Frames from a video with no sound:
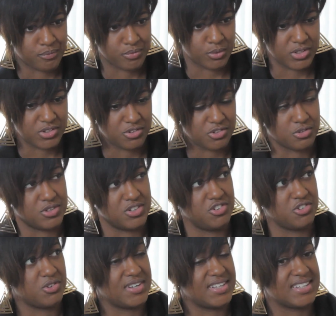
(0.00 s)
we used 3
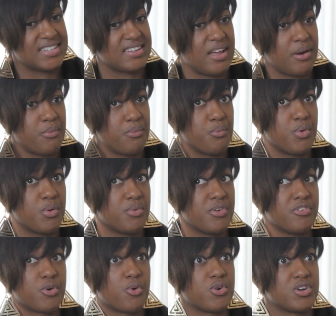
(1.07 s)
joints, and when we
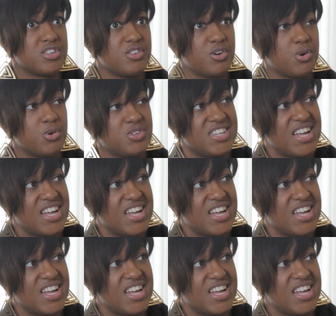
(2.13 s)
recorded those,